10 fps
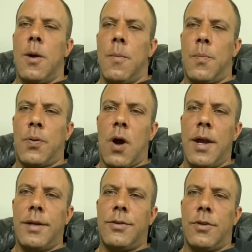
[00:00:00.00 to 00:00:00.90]

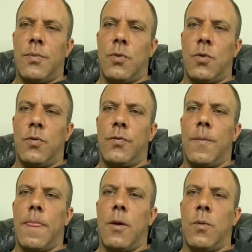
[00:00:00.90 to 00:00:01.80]
Prior to the move,
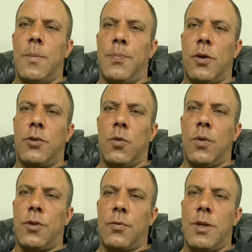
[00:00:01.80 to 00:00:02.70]
we booked her
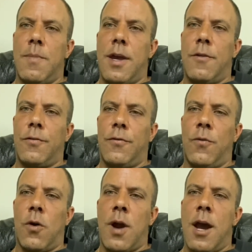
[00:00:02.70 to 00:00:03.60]
with three men for
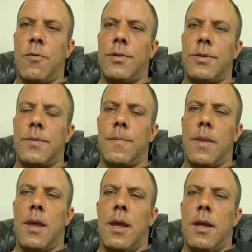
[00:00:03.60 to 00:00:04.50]
four hours.
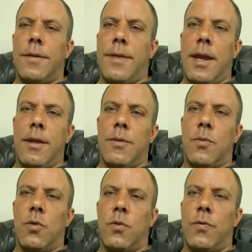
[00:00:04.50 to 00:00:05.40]
Day of the
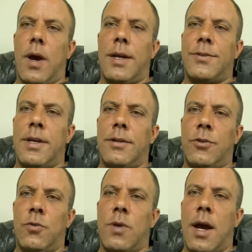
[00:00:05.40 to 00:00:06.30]
move, I sent
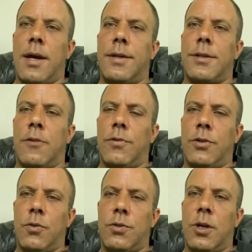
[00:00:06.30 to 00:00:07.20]
two guys. I
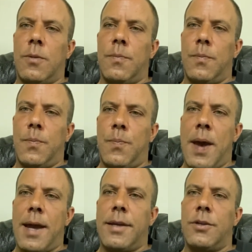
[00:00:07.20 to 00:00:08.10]
reduced her
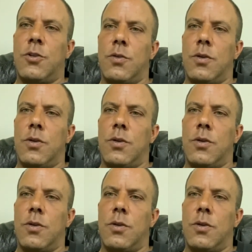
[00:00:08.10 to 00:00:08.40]
package